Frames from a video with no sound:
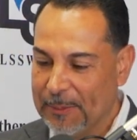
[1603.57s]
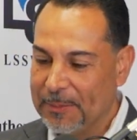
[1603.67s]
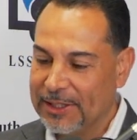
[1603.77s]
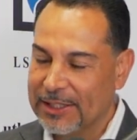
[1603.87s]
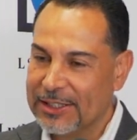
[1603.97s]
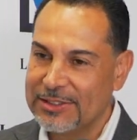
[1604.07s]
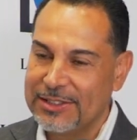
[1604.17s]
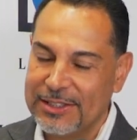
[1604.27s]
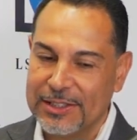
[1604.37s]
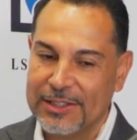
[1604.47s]

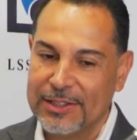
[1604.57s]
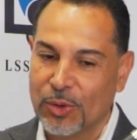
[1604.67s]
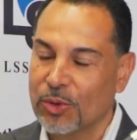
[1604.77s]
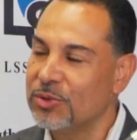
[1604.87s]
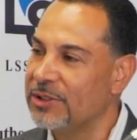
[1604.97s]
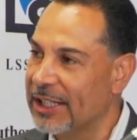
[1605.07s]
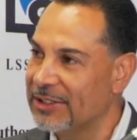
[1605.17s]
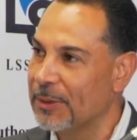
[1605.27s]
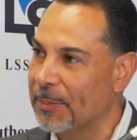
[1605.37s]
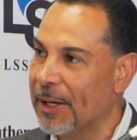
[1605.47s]
because
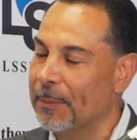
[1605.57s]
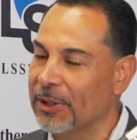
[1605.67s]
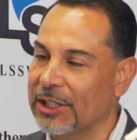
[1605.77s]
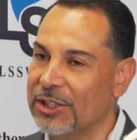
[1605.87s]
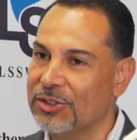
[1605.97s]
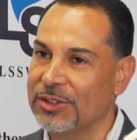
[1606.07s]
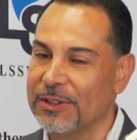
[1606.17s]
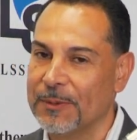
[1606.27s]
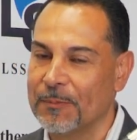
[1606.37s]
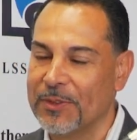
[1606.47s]
that's a
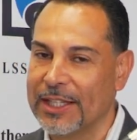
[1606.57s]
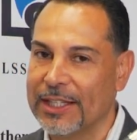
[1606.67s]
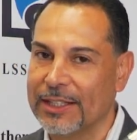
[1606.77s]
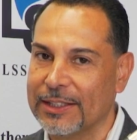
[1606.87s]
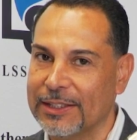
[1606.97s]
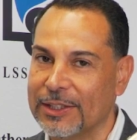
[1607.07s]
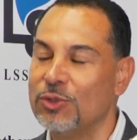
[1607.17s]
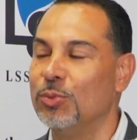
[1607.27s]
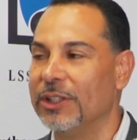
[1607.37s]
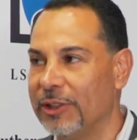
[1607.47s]
population that
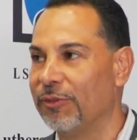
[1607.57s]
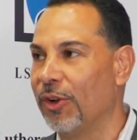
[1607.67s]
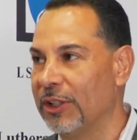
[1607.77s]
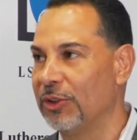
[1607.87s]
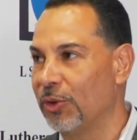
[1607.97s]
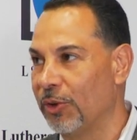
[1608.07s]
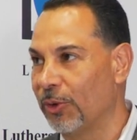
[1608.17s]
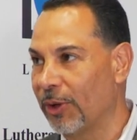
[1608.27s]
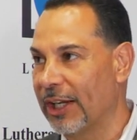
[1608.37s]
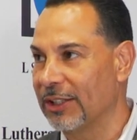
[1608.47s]
is really falling through the
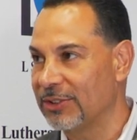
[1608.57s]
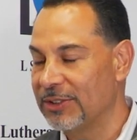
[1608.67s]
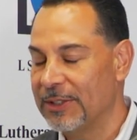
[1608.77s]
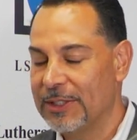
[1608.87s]
cracks.